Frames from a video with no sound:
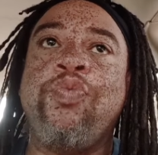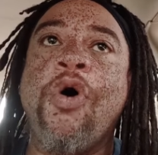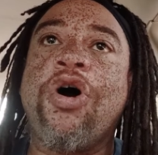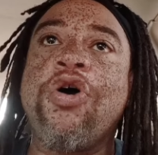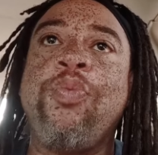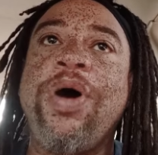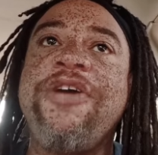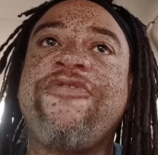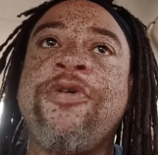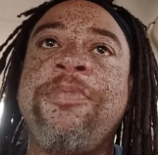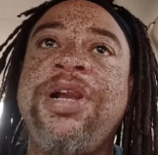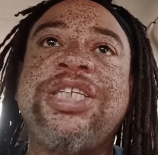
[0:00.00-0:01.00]
Walk away
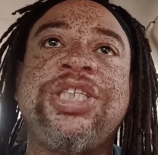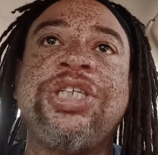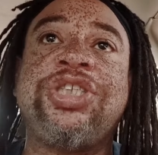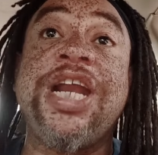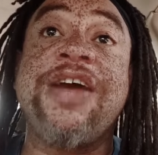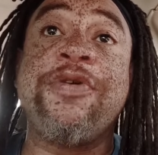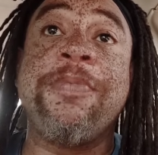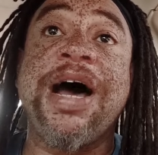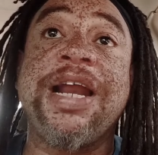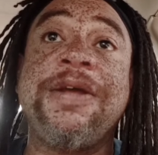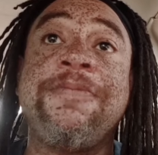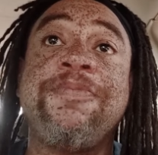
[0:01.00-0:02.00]
from listening to
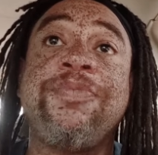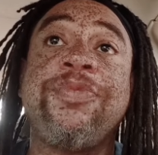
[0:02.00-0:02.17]
everybody.